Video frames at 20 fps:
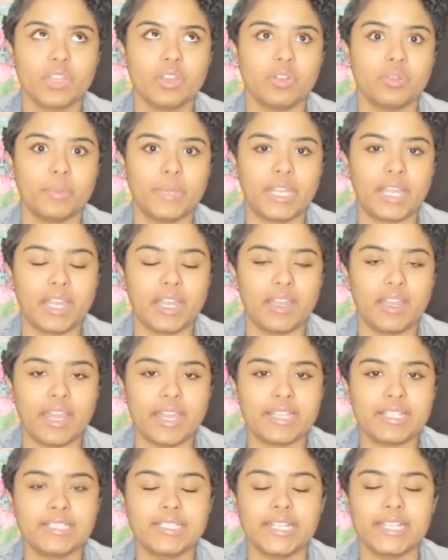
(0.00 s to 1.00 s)
oh my
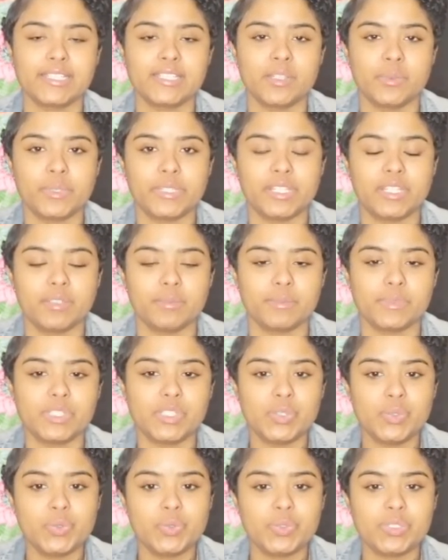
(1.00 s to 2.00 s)
God, I connected with them
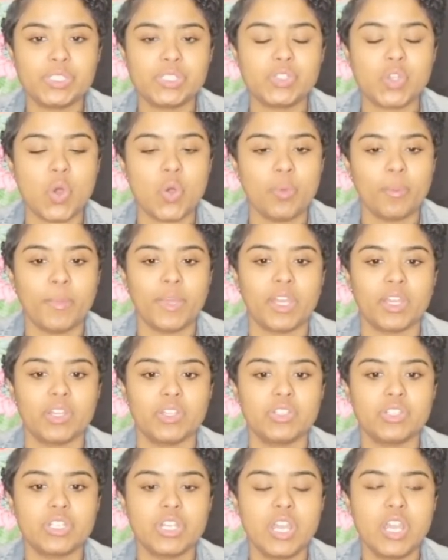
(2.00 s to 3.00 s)
too so
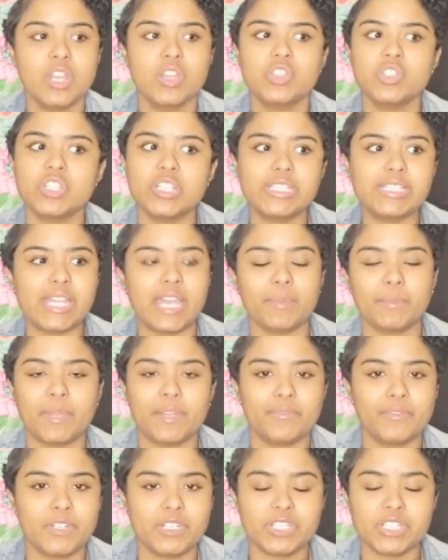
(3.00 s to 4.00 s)
much. Just like
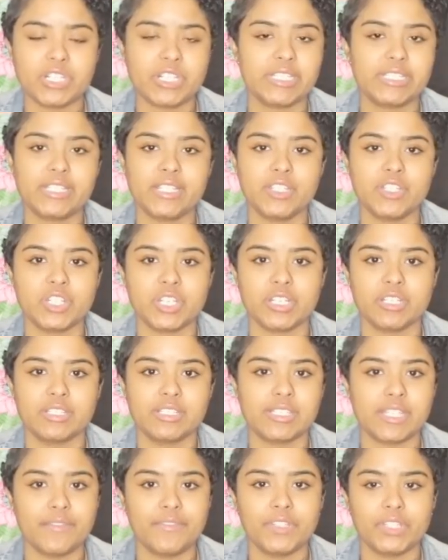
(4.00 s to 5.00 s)
my first year
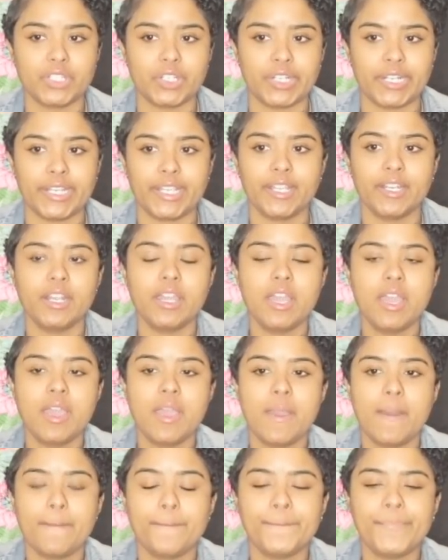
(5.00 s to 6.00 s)
teaching, seventh grade.
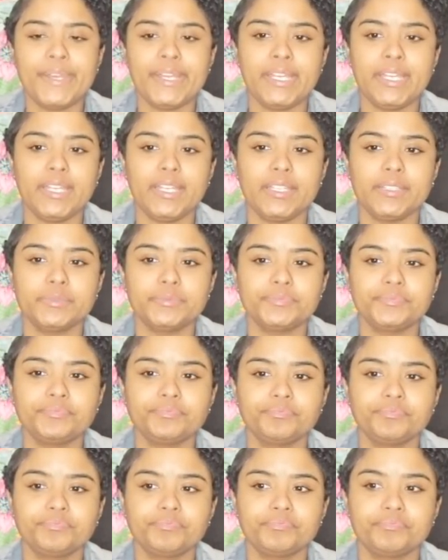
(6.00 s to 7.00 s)
But
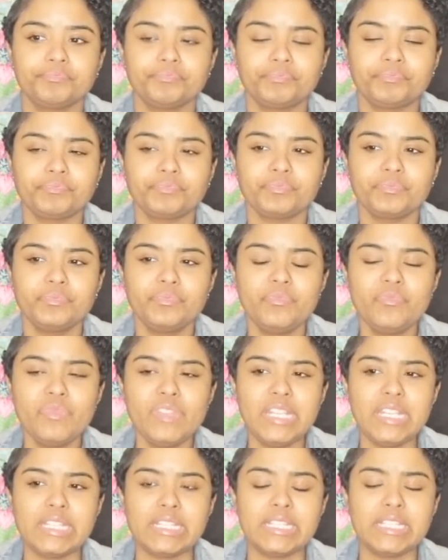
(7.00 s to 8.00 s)

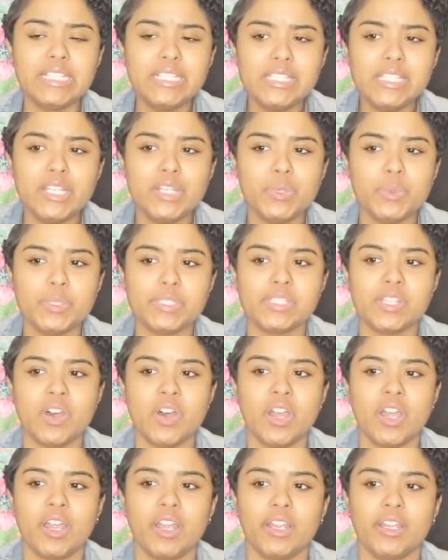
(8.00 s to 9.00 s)
this year was
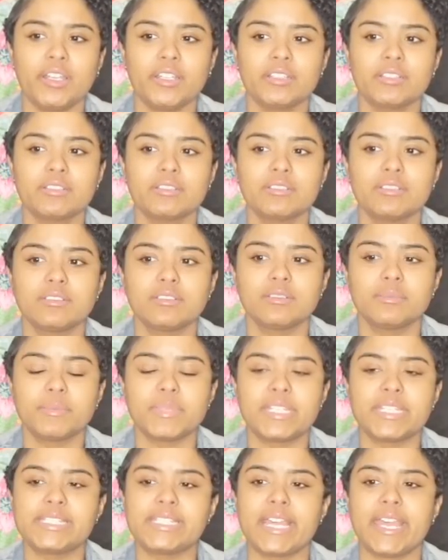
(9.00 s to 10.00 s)
hard
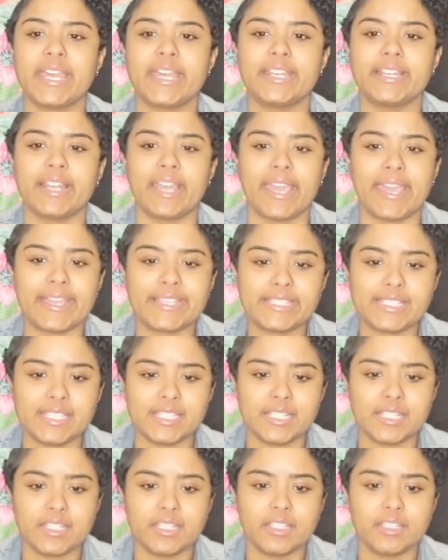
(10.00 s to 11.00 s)
because I had an
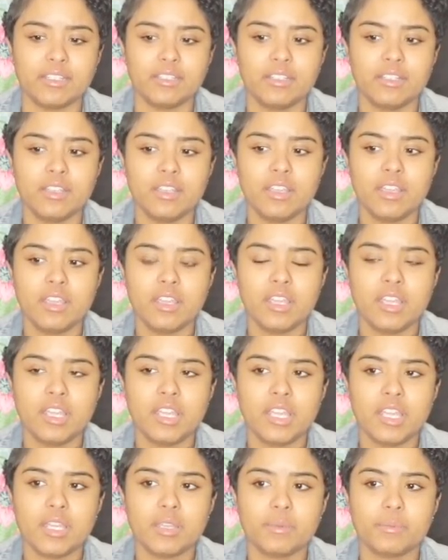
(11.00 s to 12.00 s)
accident,
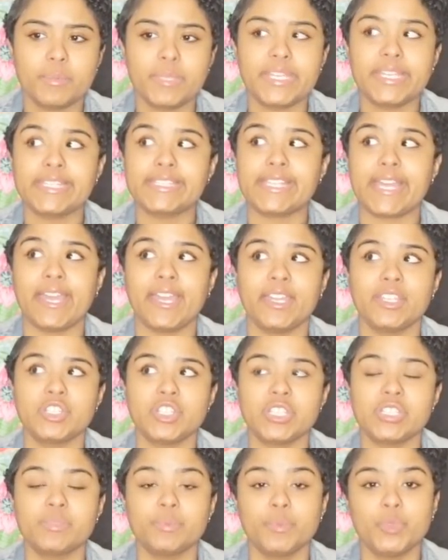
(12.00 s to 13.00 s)
because I had
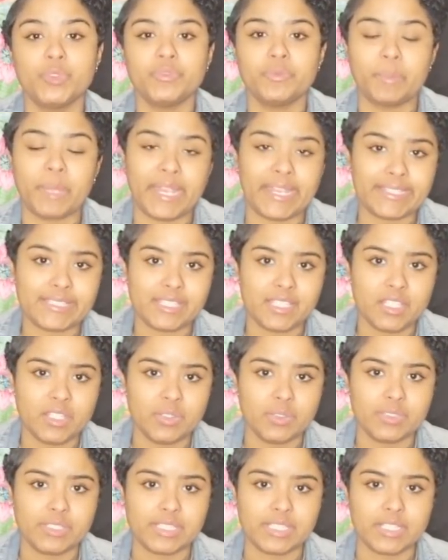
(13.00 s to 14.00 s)
just moved back to
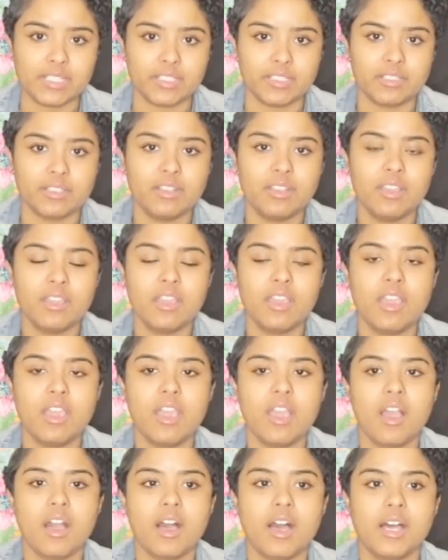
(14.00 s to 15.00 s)
Houston,
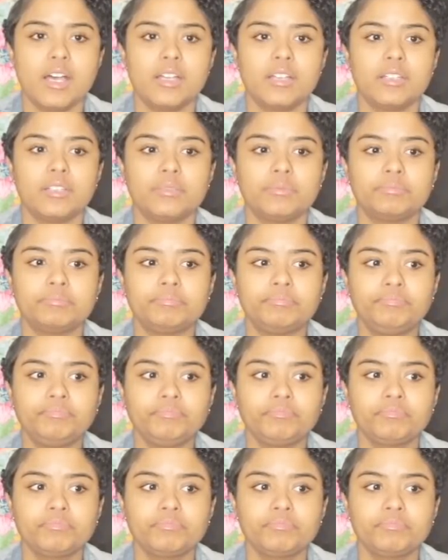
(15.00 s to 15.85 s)
um,